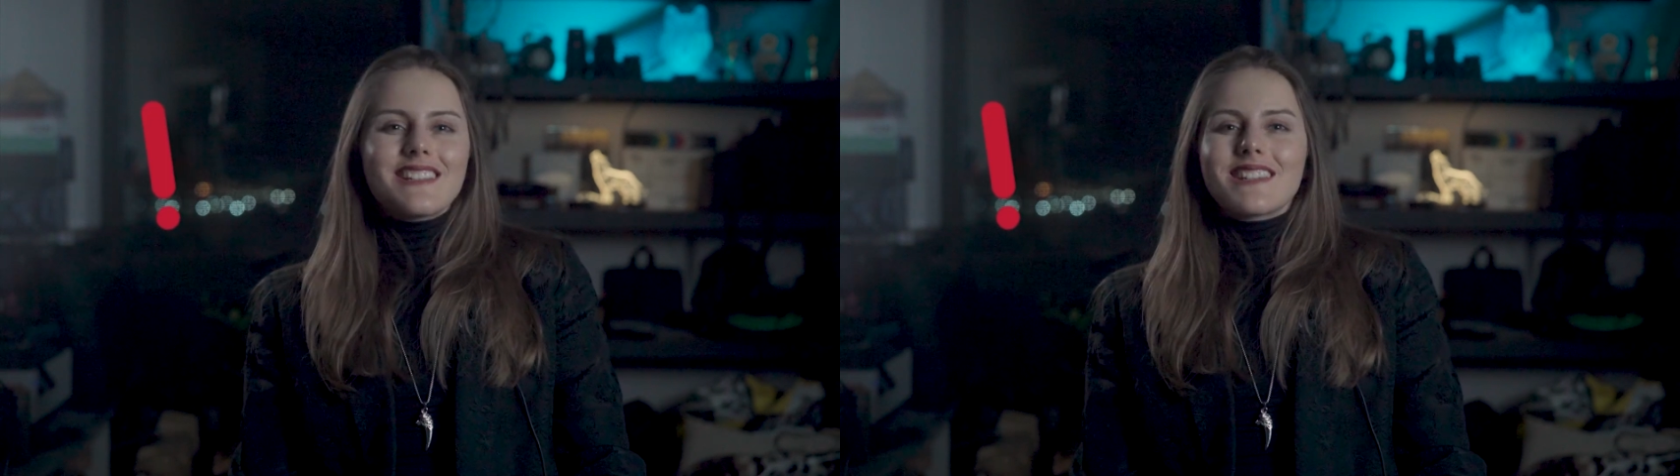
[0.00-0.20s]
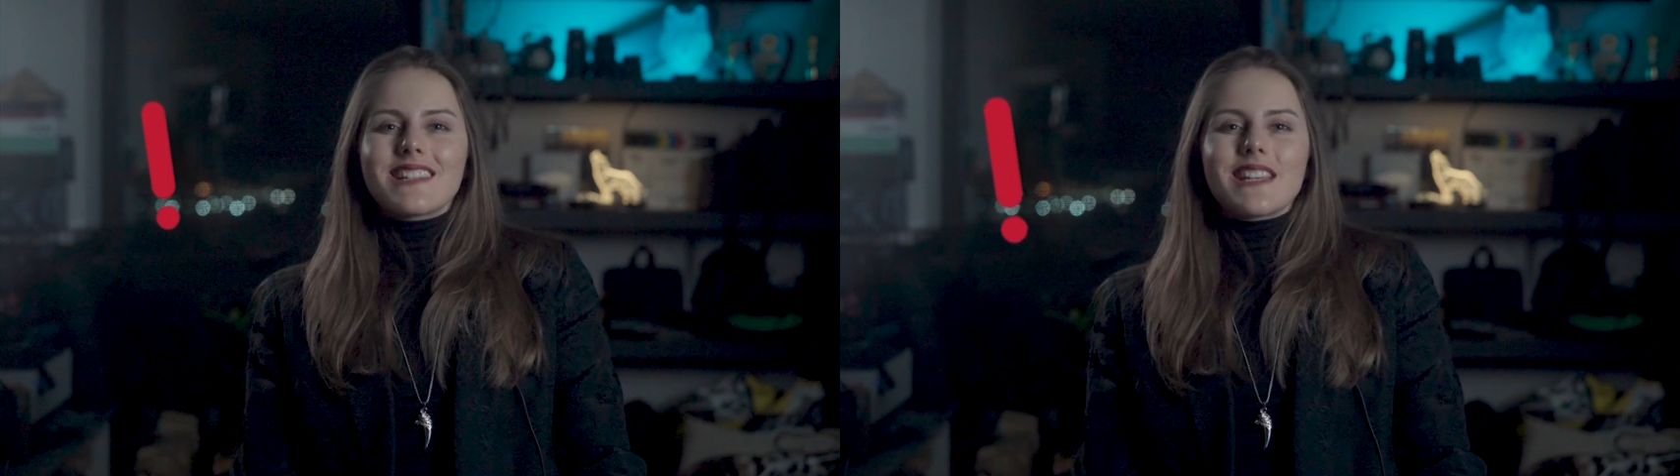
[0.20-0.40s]

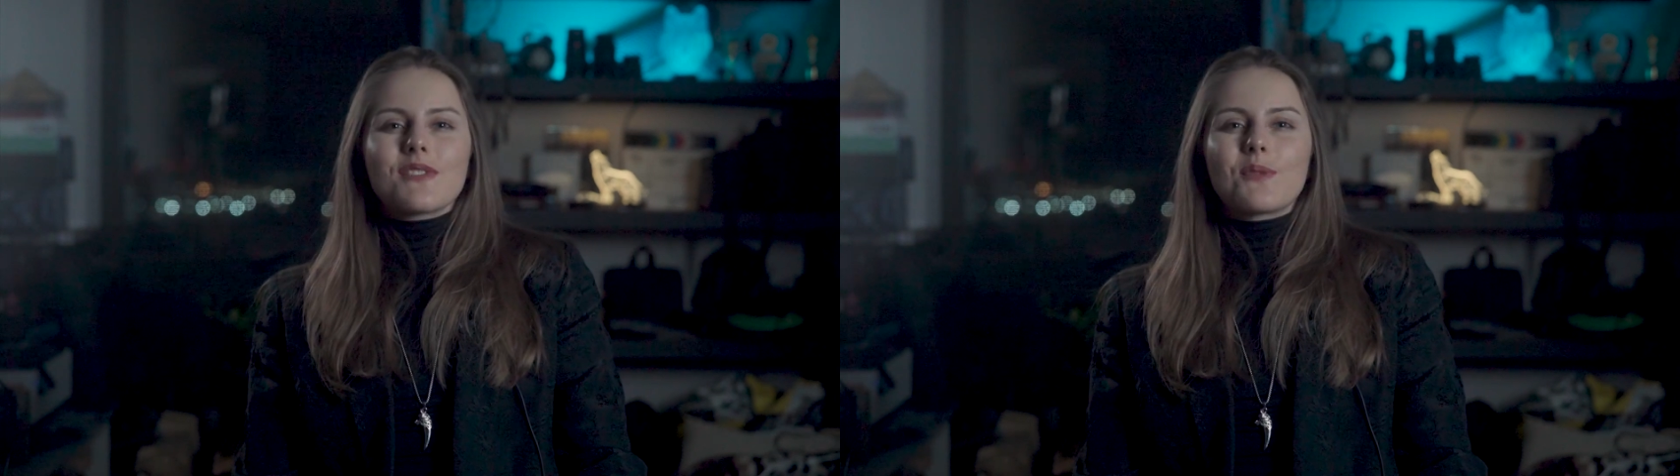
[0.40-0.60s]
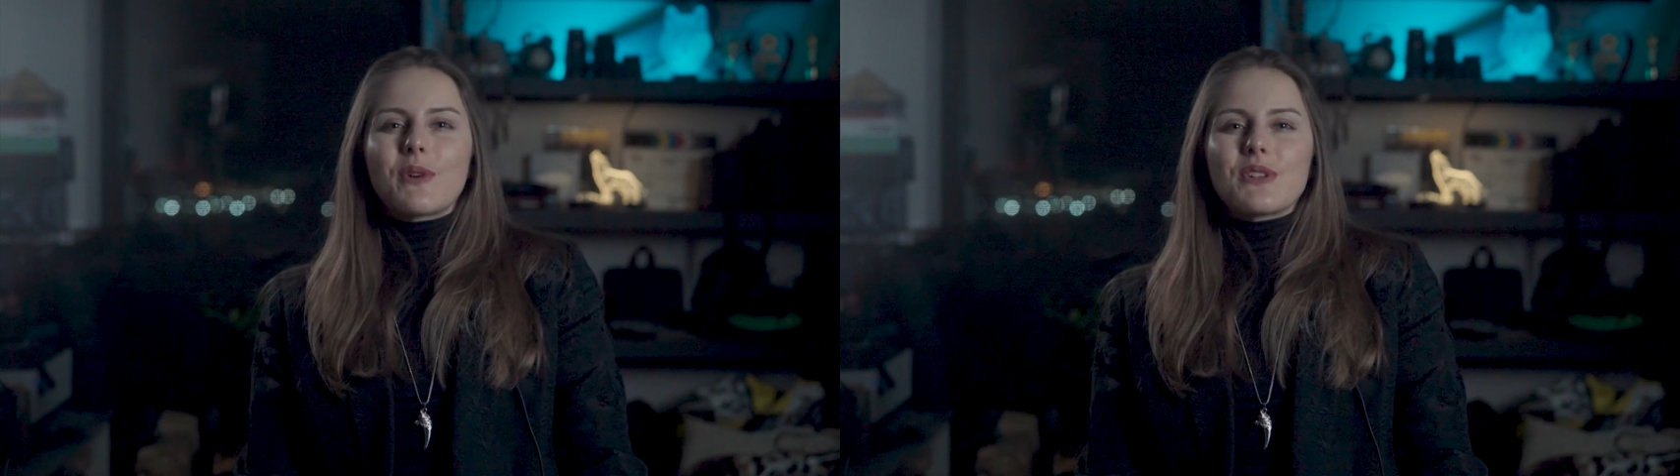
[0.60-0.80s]

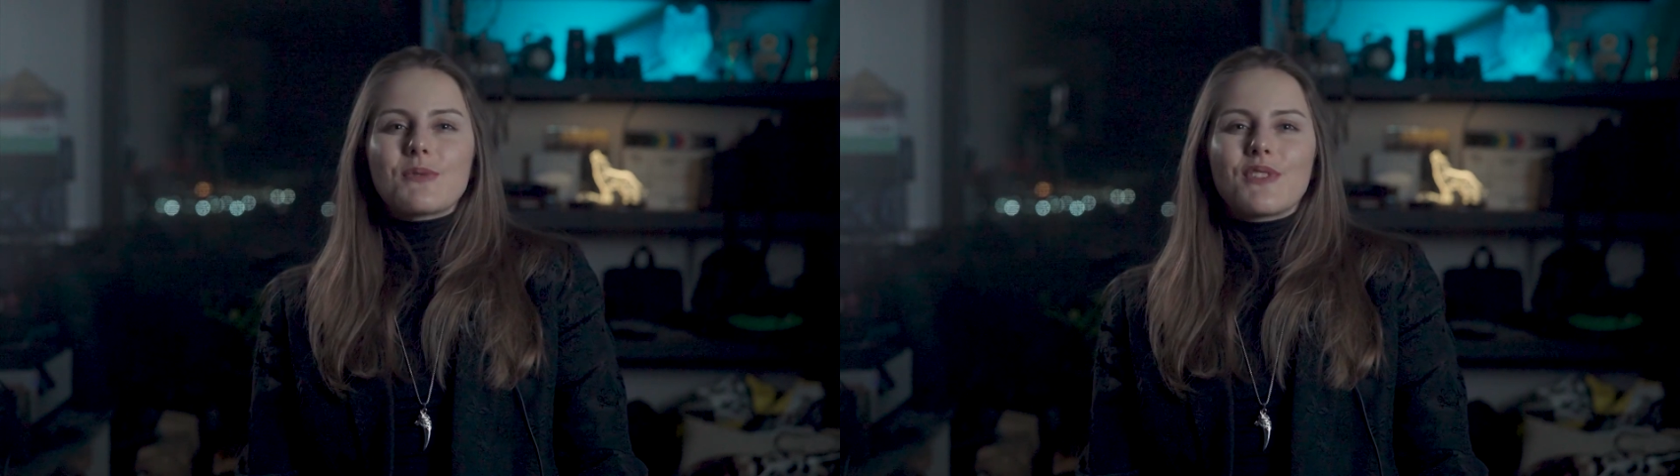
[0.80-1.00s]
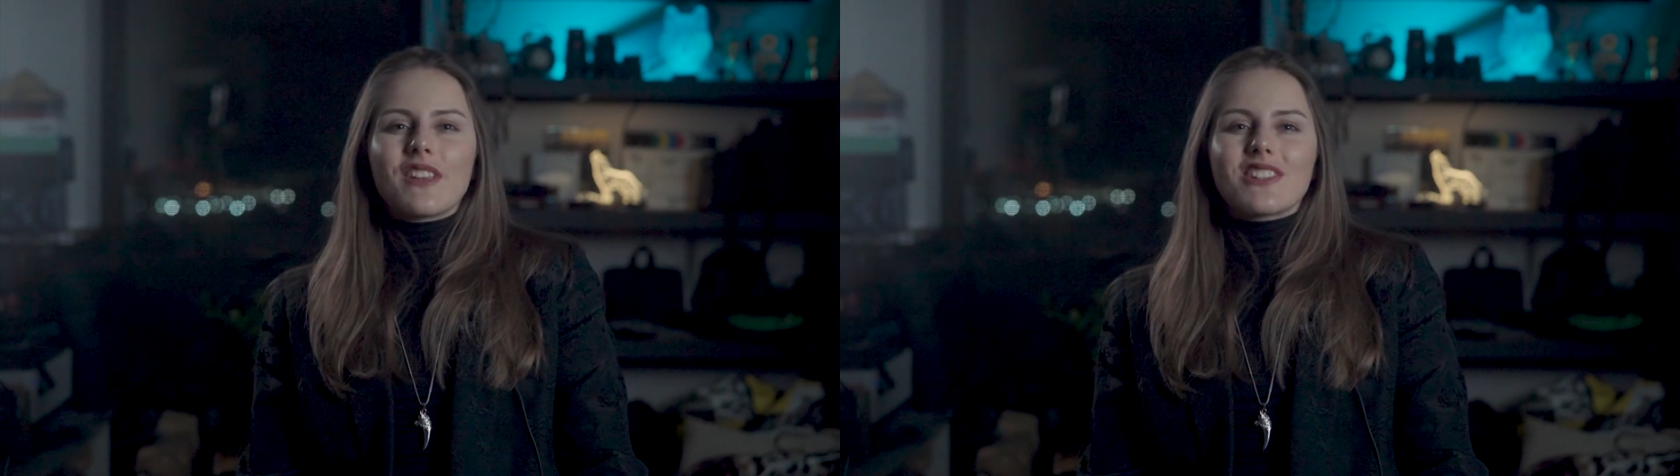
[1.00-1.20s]
successful
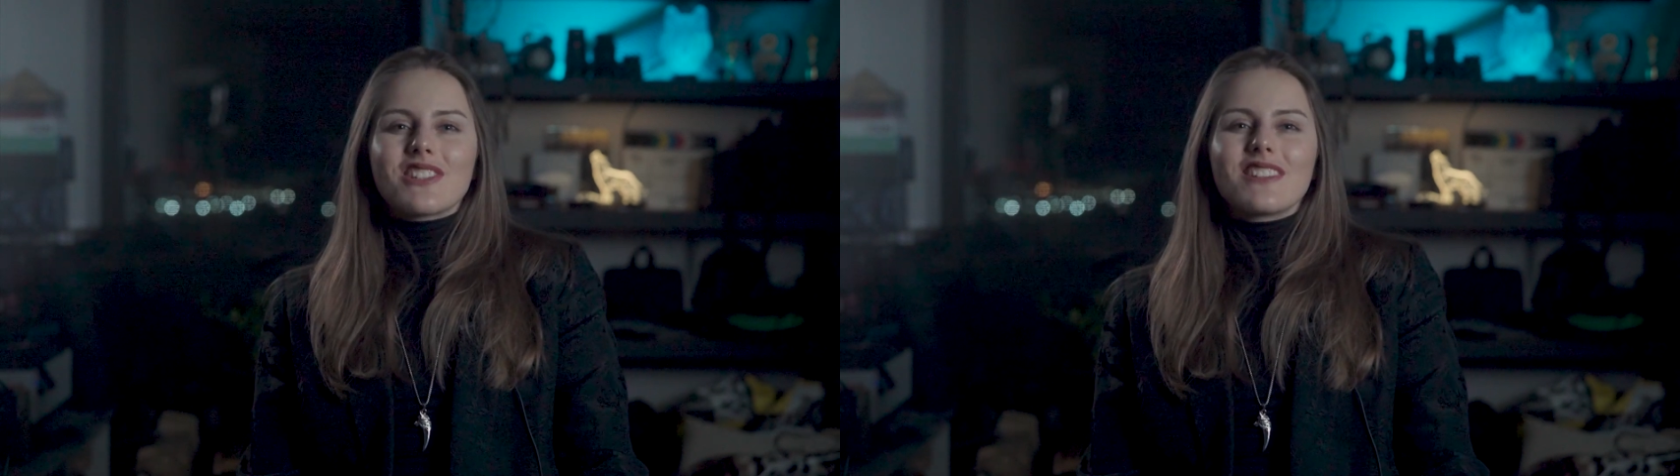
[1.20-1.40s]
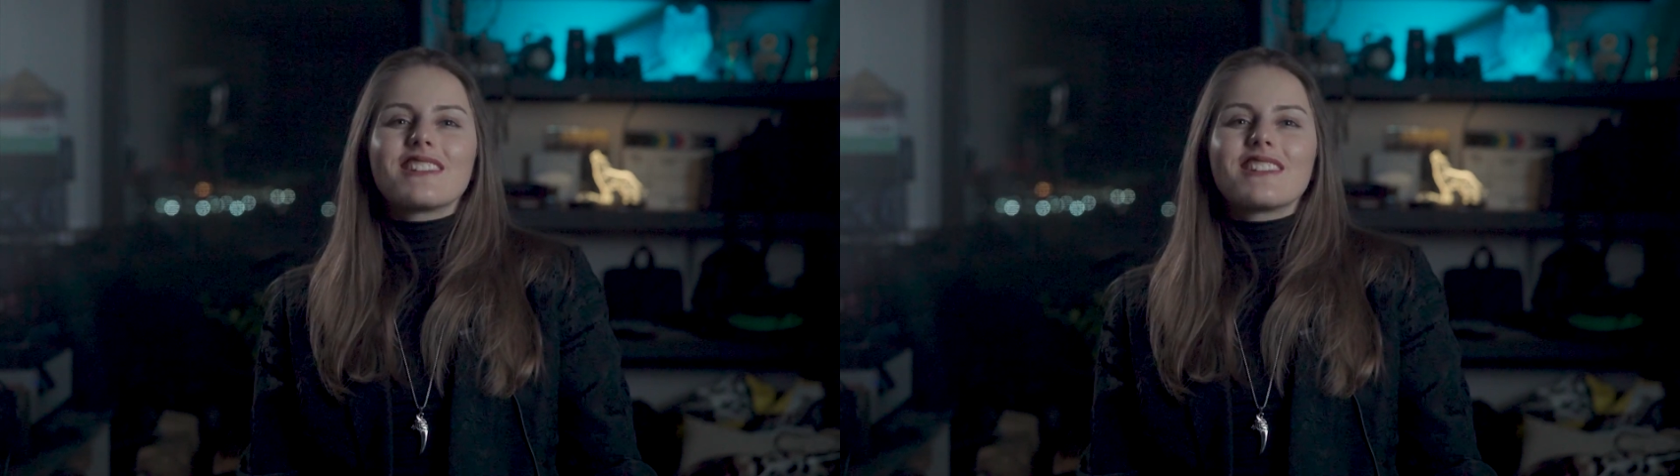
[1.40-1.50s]
post-production